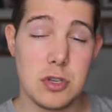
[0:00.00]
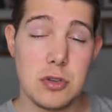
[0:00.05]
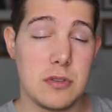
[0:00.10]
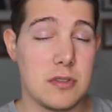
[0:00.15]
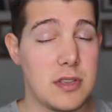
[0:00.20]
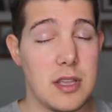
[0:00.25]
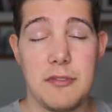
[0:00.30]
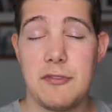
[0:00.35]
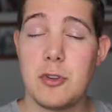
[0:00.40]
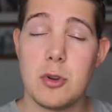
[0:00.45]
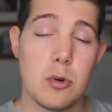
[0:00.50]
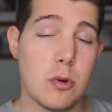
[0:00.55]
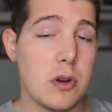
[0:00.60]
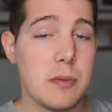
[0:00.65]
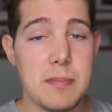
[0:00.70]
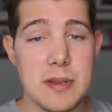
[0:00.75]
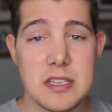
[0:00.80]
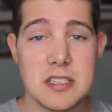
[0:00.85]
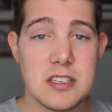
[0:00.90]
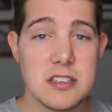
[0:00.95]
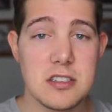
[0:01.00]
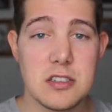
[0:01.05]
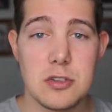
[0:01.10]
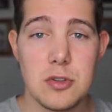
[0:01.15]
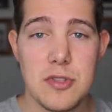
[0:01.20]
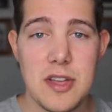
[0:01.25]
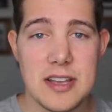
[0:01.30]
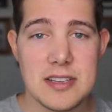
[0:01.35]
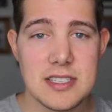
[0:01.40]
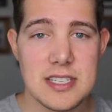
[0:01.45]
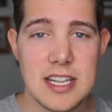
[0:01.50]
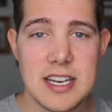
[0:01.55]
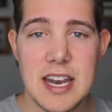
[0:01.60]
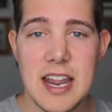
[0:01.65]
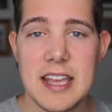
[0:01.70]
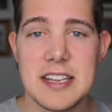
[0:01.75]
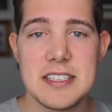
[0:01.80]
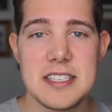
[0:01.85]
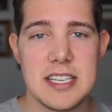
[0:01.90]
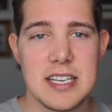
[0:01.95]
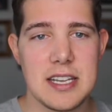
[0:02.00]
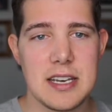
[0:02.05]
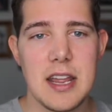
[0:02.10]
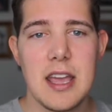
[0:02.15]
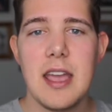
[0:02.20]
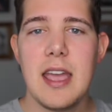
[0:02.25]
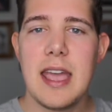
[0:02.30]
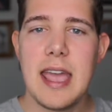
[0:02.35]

if you're in business in 2019,